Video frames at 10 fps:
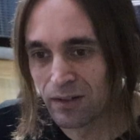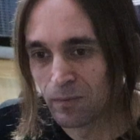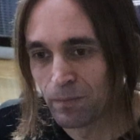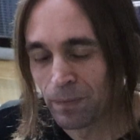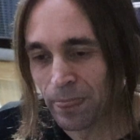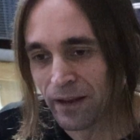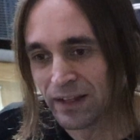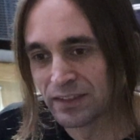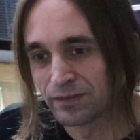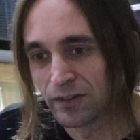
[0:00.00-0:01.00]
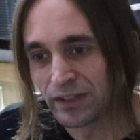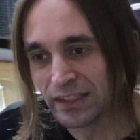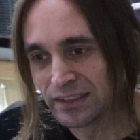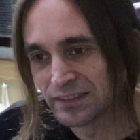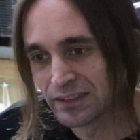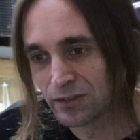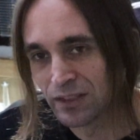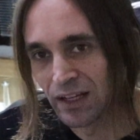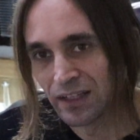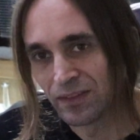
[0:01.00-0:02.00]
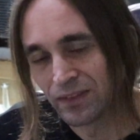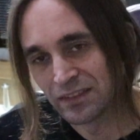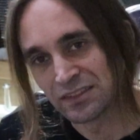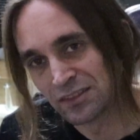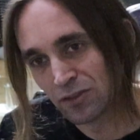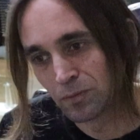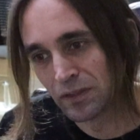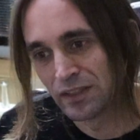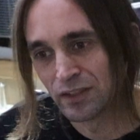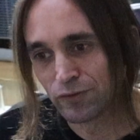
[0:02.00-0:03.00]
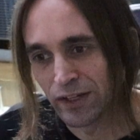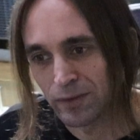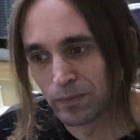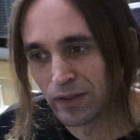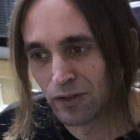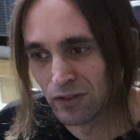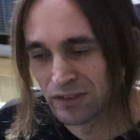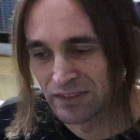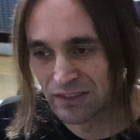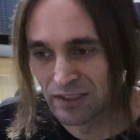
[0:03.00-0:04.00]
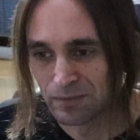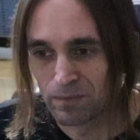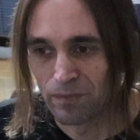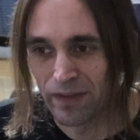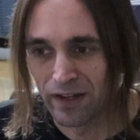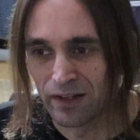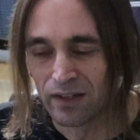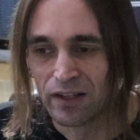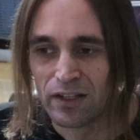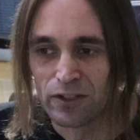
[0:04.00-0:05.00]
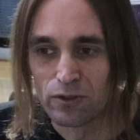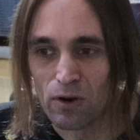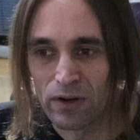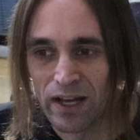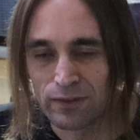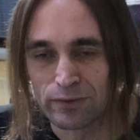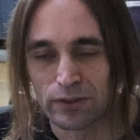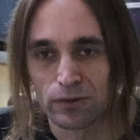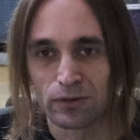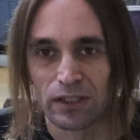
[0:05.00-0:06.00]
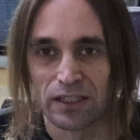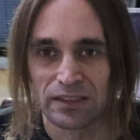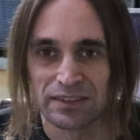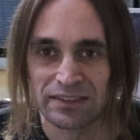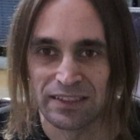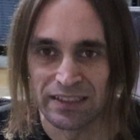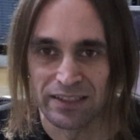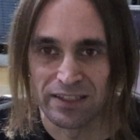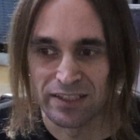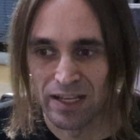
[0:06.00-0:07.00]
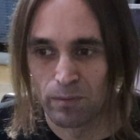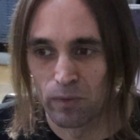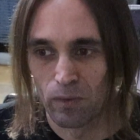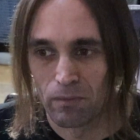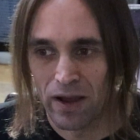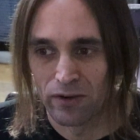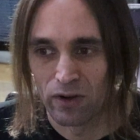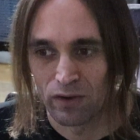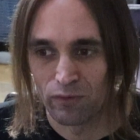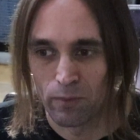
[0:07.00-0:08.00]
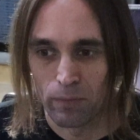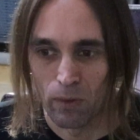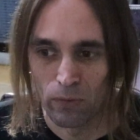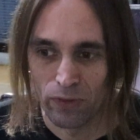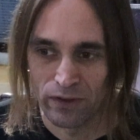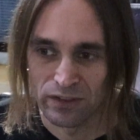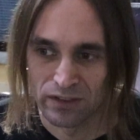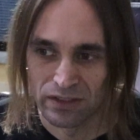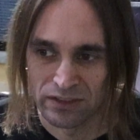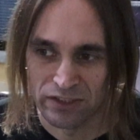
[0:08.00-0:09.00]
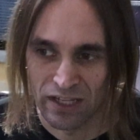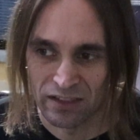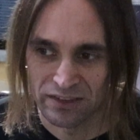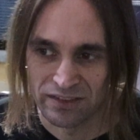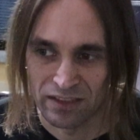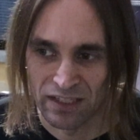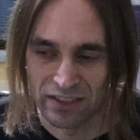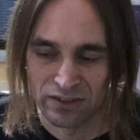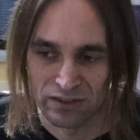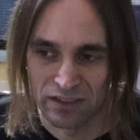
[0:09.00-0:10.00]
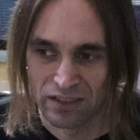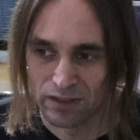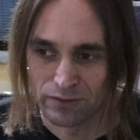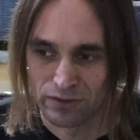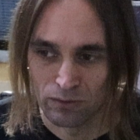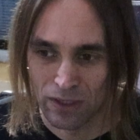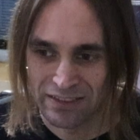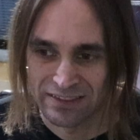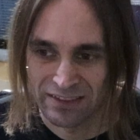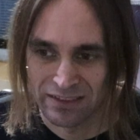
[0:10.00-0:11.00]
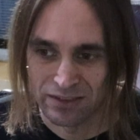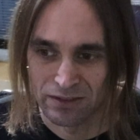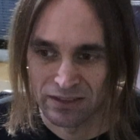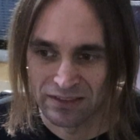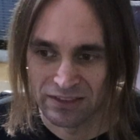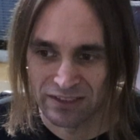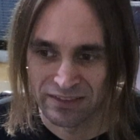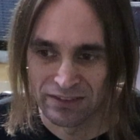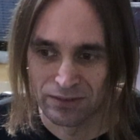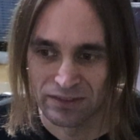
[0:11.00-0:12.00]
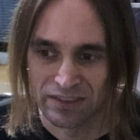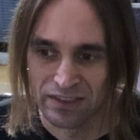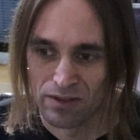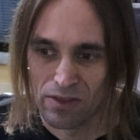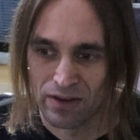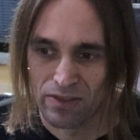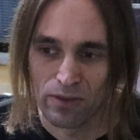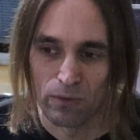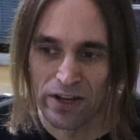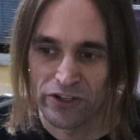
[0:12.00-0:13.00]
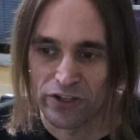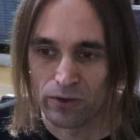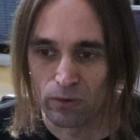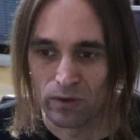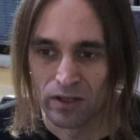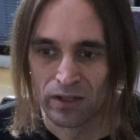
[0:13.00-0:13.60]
delay it's very easy to dial in this syncopated effect because yeah, you don't have to set the tempo manually for both channels, the left and the right side. You can just use here the ratio.